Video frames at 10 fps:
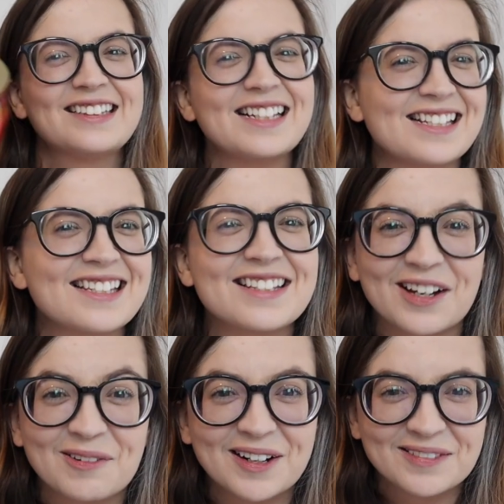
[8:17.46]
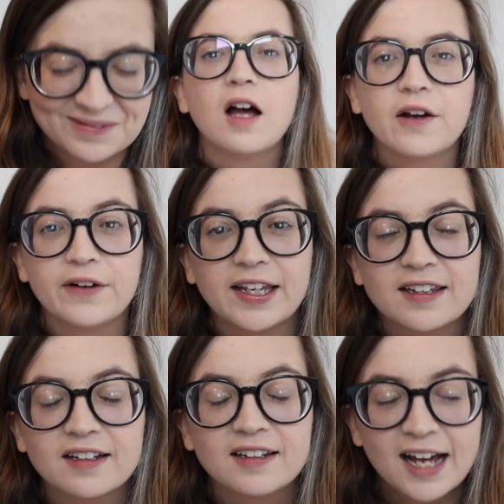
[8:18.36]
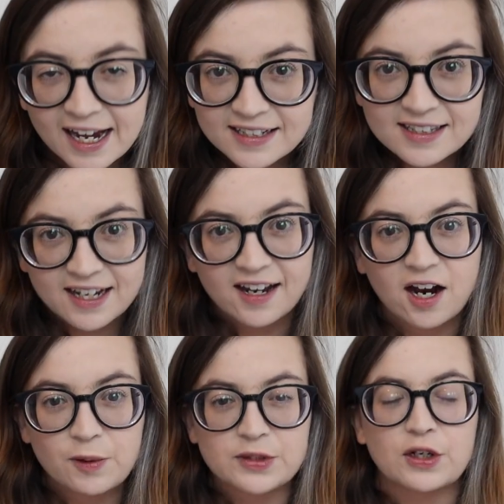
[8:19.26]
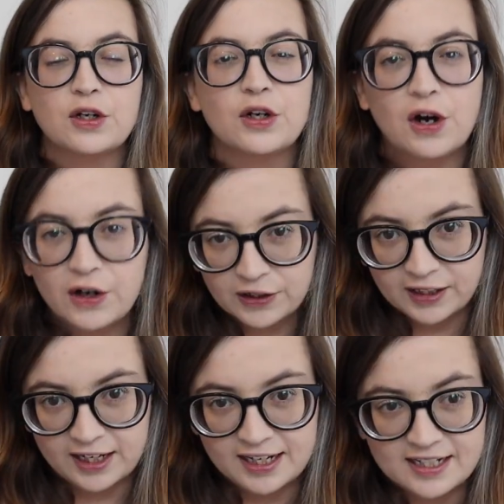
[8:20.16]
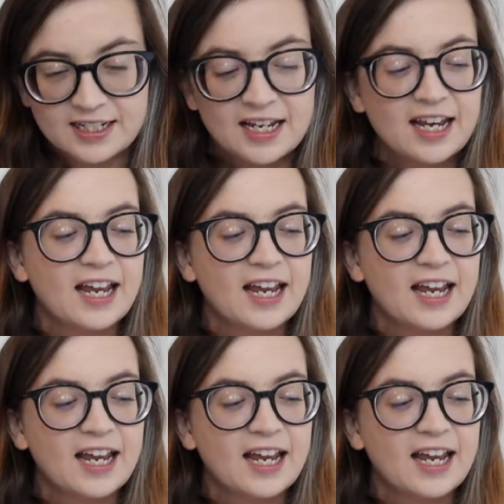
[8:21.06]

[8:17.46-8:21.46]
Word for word: this is a good one. All right, the last thing I got was a garland.